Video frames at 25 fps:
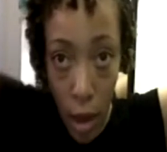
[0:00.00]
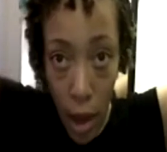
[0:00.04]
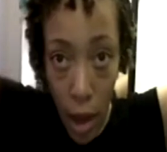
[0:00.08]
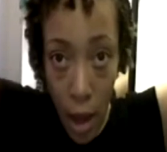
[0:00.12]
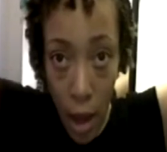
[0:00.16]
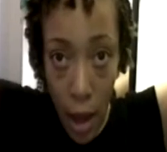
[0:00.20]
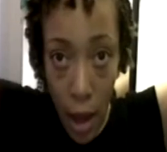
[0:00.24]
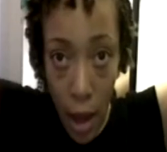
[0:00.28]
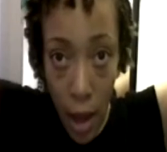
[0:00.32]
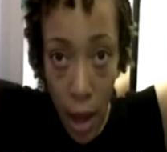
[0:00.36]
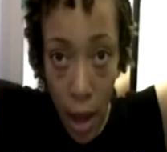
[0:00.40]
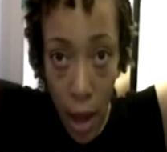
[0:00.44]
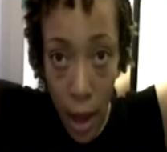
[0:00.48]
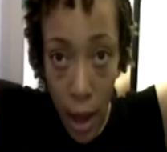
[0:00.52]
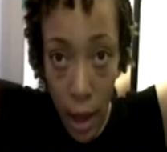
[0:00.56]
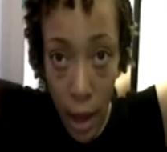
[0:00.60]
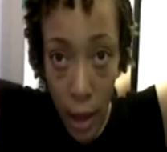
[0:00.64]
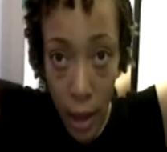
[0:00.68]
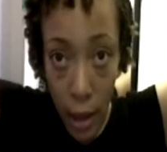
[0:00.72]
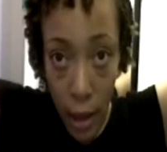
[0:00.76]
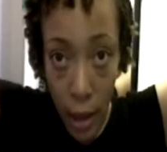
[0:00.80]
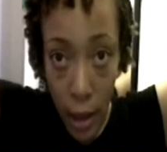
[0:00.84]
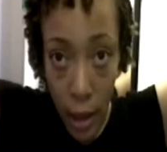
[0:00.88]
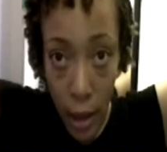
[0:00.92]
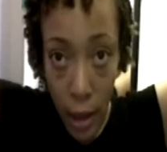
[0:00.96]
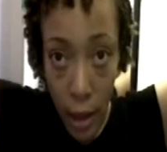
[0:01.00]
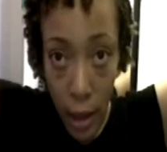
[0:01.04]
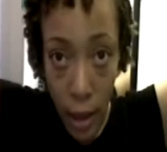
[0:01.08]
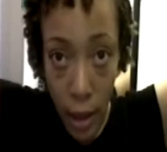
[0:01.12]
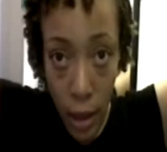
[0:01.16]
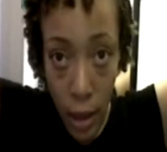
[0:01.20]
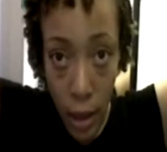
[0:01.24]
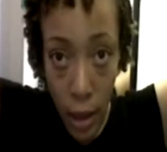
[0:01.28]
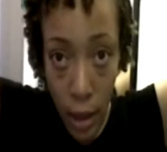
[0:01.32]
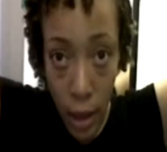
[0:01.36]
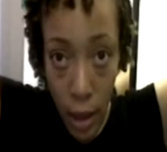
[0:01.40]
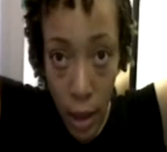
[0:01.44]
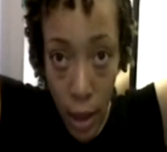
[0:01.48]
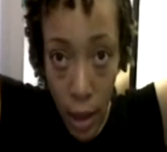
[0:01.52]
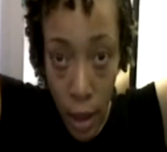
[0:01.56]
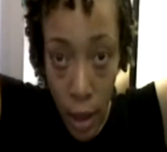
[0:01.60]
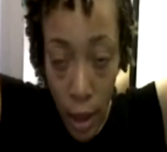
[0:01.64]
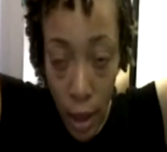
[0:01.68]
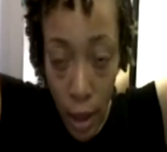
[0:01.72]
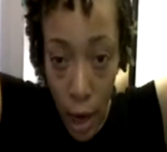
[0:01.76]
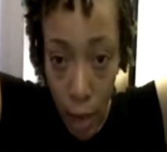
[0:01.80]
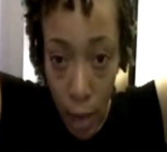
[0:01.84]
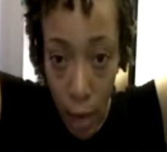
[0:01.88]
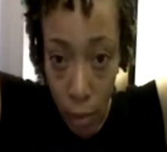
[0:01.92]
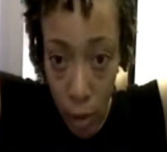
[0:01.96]
And
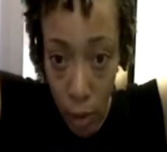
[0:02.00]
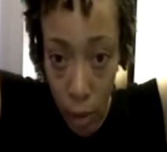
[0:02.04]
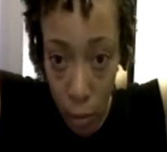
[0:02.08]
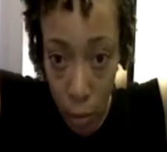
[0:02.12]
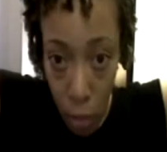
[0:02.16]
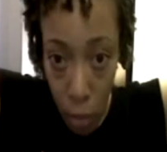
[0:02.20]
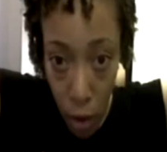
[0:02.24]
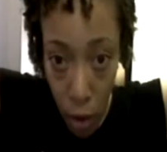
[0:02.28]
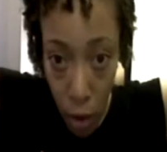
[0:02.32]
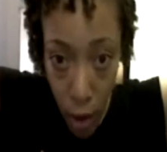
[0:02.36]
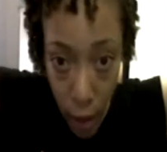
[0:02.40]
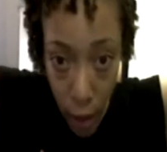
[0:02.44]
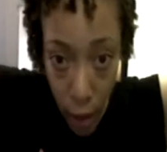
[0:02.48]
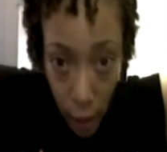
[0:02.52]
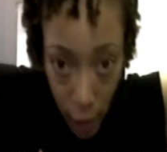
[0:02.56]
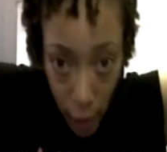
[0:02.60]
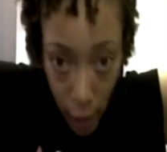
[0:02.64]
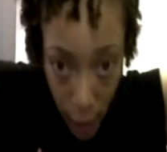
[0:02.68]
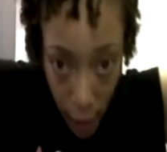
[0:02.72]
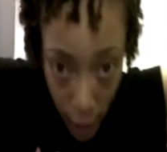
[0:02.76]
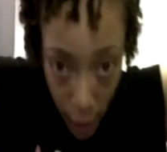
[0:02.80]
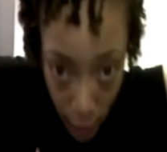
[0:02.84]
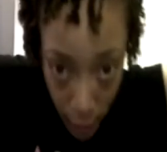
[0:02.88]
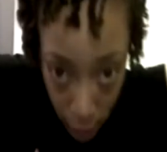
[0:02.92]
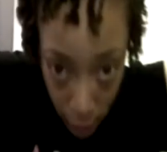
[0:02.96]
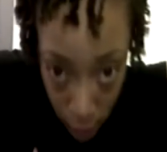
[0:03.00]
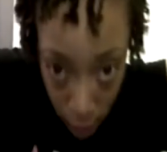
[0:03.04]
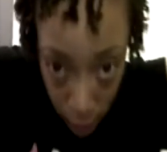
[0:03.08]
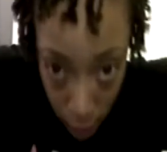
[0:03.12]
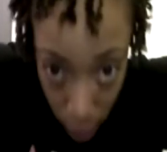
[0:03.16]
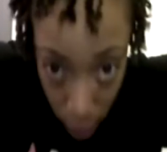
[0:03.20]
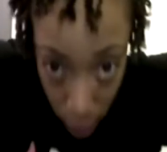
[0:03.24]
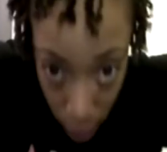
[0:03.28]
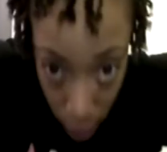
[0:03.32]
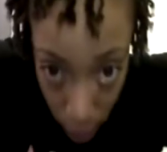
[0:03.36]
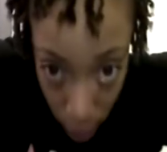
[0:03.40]
I'm just parting it down